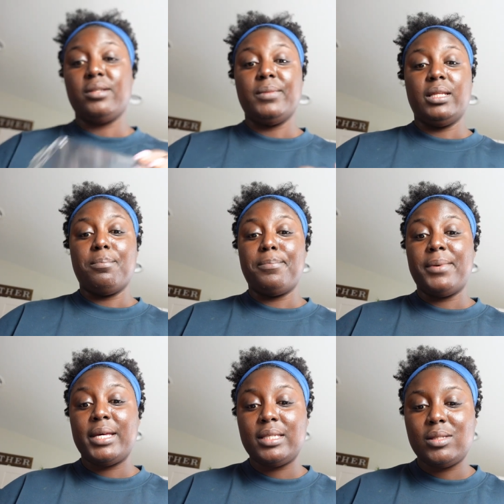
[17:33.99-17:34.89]
some of the
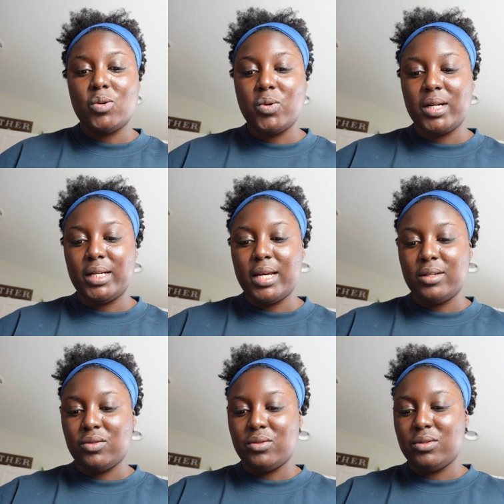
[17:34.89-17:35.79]
best
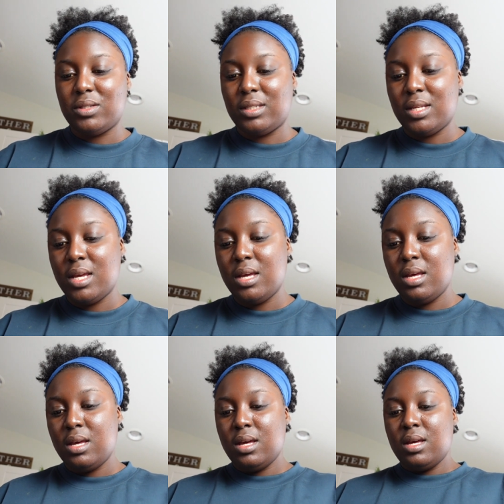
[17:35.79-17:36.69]
organizers.
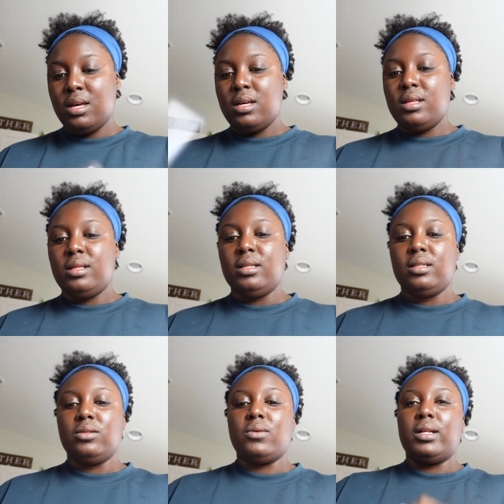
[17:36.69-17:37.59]
This
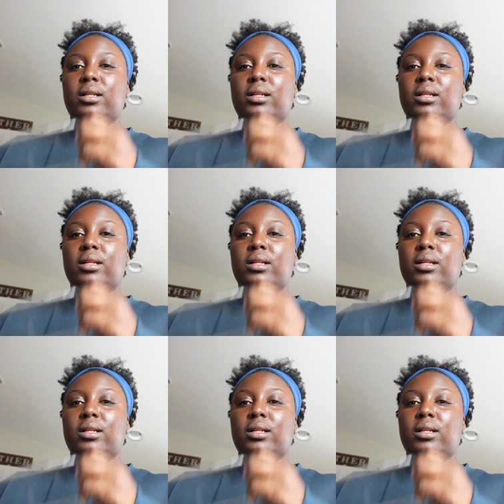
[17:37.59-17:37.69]
is what it